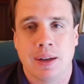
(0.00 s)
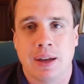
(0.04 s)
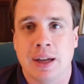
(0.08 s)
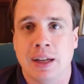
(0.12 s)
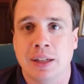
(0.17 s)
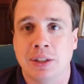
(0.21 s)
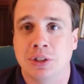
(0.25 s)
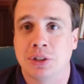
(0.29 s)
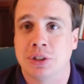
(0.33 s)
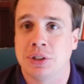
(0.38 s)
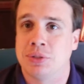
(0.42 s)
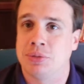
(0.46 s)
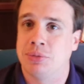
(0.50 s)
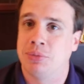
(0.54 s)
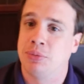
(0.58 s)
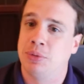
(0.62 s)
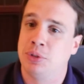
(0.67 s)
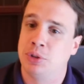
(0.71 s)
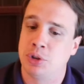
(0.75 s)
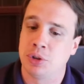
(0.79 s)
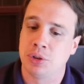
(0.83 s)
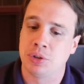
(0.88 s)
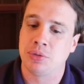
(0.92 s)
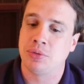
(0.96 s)
I
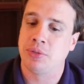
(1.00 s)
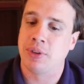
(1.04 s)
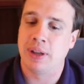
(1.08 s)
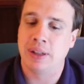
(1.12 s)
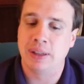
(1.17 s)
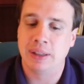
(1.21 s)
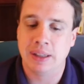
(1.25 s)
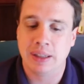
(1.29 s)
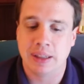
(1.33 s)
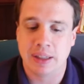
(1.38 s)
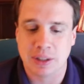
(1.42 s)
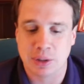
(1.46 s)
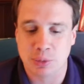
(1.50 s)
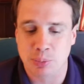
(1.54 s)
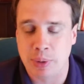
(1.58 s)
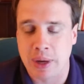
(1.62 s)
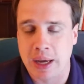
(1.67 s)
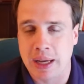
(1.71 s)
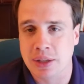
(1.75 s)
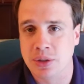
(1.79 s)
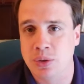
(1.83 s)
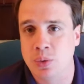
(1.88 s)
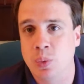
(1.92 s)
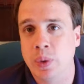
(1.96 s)
just finally this
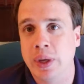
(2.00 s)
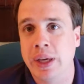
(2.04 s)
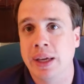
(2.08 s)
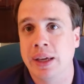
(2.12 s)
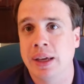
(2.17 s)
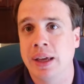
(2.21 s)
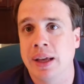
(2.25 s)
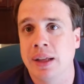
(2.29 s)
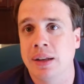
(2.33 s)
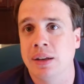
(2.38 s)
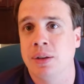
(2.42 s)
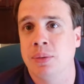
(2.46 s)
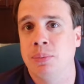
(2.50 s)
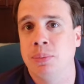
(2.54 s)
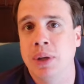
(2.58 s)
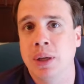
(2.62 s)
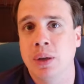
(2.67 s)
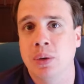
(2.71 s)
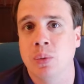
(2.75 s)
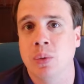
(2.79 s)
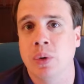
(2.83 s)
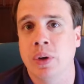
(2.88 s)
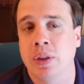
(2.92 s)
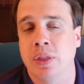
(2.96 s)
past week got to
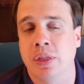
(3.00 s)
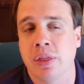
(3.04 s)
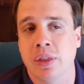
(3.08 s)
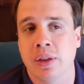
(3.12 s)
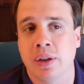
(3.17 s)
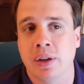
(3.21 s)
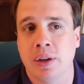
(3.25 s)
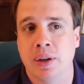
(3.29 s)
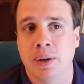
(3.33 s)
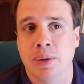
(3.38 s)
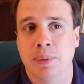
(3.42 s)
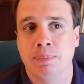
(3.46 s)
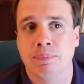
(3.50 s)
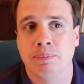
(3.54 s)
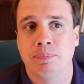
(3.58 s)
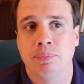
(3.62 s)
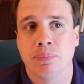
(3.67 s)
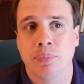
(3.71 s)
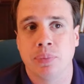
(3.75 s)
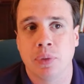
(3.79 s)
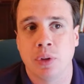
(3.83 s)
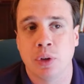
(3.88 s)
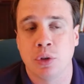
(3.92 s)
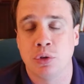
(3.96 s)
meet with
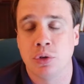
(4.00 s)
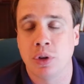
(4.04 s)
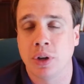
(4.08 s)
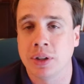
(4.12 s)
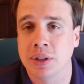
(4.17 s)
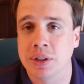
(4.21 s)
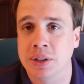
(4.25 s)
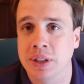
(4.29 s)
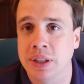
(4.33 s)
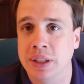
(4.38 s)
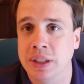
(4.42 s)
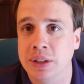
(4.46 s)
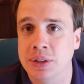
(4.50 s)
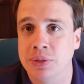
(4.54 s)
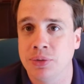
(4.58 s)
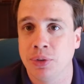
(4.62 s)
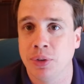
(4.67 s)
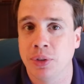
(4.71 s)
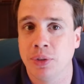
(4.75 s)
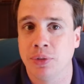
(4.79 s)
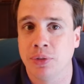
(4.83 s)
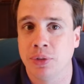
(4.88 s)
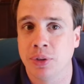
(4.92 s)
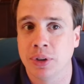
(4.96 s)
the trustees
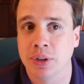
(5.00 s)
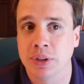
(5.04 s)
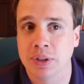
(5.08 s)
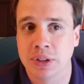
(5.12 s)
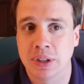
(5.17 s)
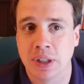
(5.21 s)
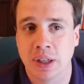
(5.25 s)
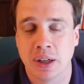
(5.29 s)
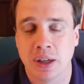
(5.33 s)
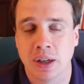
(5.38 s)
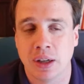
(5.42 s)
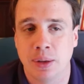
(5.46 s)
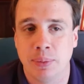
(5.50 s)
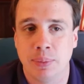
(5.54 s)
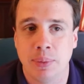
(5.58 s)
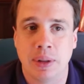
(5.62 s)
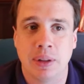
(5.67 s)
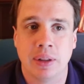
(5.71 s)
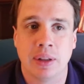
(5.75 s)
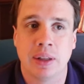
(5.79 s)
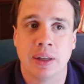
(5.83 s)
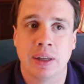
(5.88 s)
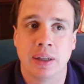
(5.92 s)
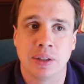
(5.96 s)
for the first time,
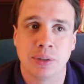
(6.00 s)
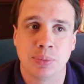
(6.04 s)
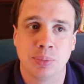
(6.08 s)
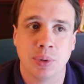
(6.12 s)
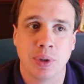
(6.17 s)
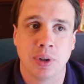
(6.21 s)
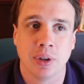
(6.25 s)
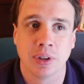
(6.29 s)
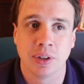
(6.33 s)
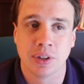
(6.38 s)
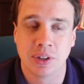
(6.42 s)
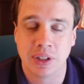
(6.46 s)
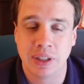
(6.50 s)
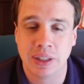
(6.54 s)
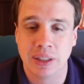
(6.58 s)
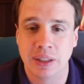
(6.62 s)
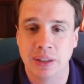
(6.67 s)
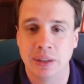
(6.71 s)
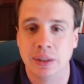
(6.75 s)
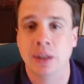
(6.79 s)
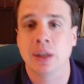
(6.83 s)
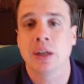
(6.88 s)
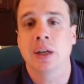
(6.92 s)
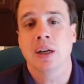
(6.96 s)
and the
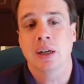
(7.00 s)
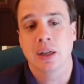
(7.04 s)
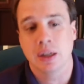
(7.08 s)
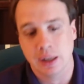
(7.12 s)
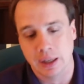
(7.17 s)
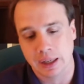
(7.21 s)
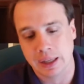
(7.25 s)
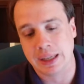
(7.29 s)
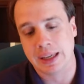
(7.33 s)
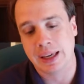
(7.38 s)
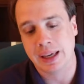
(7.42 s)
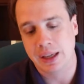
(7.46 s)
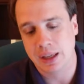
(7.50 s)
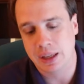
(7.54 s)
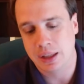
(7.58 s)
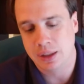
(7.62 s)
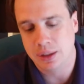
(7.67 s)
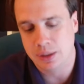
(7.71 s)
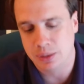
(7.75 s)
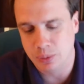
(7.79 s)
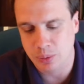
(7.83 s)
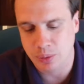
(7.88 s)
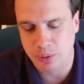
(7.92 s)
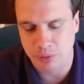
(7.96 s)
SPRC
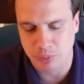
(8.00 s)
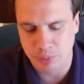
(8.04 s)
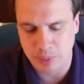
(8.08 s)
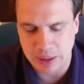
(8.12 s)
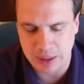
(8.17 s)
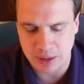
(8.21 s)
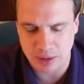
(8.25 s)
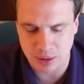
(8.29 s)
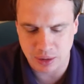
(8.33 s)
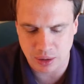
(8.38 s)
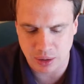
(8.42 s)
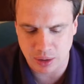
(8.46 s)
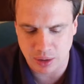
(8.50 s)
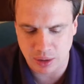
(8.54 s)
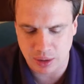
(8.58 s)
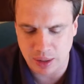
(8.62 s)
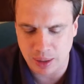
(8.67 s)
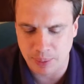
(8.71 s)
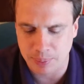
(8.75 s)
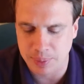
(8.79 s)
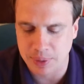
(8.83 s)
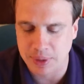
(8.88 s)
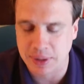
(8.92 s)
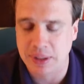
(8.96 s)
again. We've met a
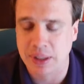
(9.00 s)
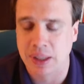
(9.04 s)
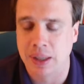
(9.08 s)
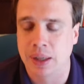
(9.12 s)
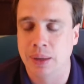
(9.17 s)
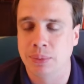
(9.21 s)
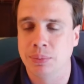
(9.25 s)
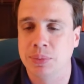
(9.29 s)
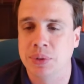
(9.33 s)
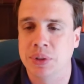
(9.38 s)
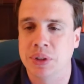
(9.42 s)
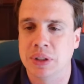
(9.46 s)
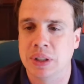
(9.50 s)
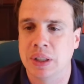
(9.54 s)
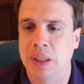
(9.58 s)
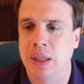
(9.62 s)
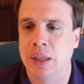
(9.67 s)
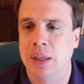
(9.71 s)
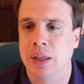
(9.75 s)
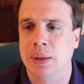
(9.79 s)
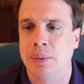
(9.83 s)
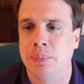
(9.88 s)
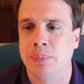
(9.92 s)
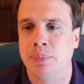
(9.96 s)
couple of times,
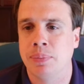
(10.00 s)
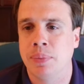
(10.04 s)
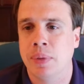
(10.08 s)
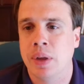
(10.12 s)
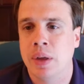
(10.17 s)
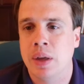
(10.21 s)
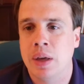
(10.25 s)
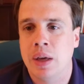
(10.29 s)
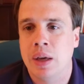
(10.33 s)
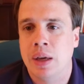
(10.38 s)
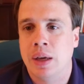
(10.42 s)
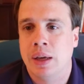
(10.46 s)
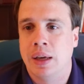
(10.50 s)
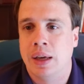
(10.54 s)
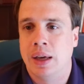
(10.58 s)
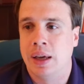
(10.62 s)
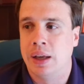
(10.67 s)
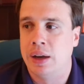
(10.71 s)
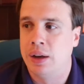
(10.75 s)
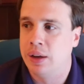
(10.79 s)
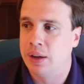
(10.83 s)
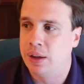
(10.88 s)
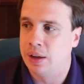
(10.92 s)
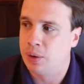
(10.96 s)

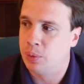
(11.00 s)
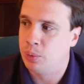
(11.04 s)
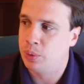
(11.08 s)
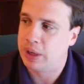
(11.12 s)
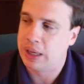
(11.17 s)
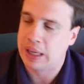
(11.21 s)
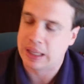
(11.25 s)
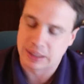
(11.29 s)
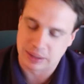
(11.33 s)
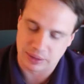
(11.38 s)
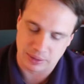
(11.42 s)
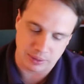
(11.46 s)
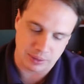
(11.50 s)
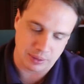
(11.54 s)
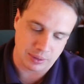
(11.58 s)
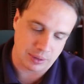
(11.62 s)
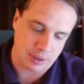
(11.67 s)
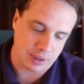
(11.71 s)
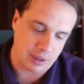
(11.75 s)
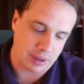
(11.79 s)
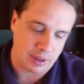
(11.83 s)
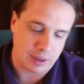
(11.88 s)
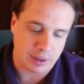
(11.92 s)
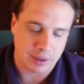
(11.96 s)
and we got
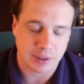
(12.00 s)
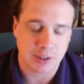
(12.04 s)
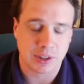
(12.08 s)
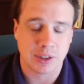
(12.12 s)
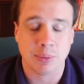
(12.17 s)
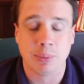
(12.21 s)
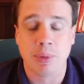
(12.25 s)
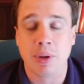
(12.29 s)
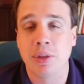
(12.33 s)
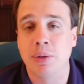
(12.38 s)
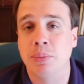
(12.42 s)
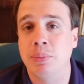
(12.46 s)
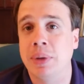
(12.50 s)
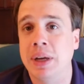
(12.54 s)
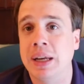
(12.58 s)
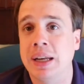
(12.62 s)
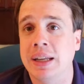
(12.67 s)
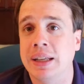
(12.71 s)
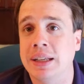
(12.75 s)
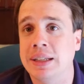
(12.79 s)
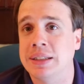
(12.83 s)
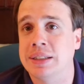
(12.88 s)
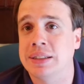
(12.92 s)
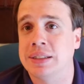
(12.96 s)
some other
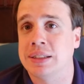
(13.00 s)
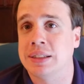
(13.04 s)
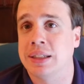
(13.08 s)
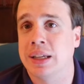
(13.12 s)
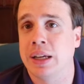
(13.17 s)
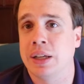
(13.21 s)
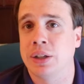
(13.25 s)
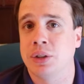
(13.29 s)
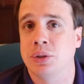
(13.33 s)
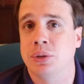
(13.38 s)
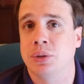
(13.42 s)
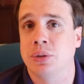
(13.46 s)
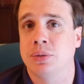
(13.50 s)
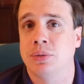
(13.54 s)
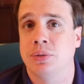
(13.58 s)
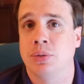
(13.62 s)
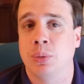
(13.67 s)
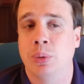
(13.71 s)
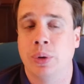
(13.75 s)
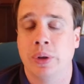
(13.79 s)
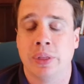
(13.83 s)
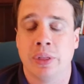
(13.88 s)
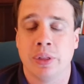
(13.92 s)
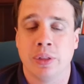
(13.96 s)
meetings
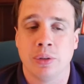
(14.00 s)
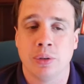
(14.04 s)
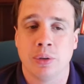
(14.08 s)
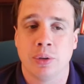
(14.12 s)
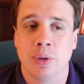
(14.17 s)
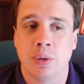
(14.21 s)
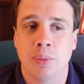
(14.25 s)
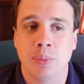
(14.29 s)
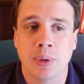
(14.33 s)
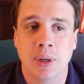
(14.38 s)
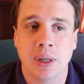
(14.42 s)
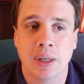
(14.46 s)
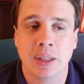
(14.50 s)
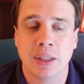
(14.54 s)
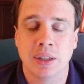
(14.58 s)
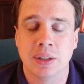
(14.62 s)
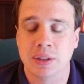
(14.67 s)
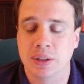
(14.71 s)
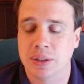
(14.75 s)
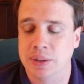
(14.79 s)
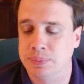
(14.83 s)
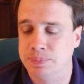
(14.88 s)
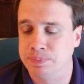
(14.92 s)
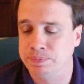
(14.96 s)
scheduled with other
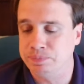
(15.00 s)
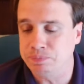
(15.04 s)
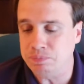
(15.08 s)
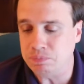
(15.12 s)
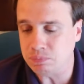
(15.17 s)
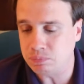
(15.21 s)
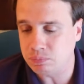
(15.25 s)
committees, and